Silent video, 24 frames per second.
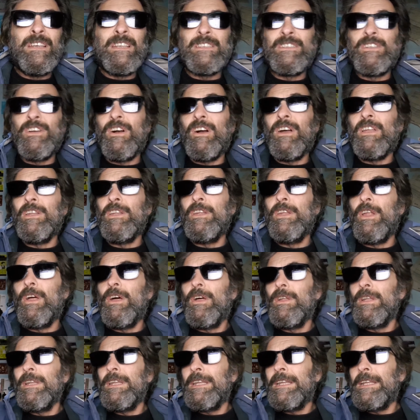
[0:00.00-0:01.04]
got a
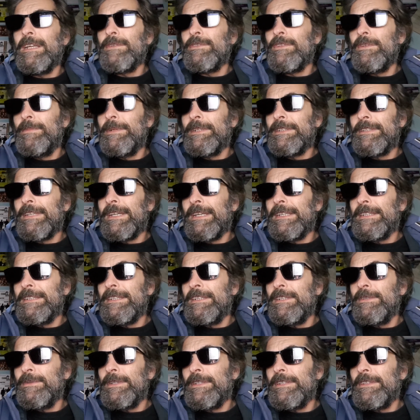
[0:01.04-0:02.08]
lol out of my dad
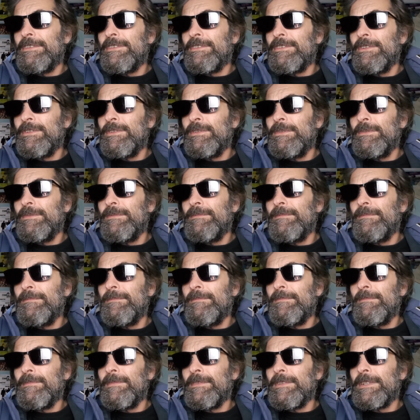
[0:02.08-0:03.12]
anyway, so
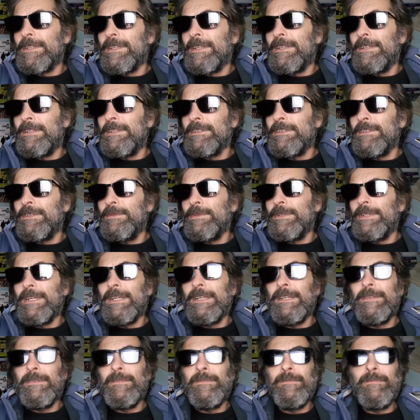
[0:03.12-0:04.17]
can't argue with
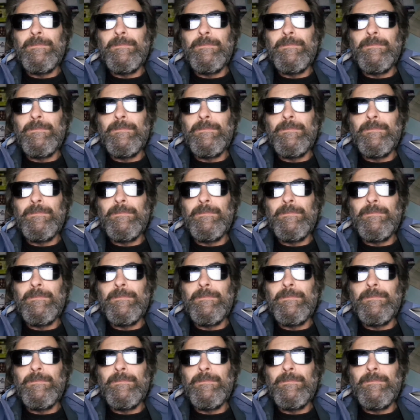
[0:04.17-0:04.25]
that.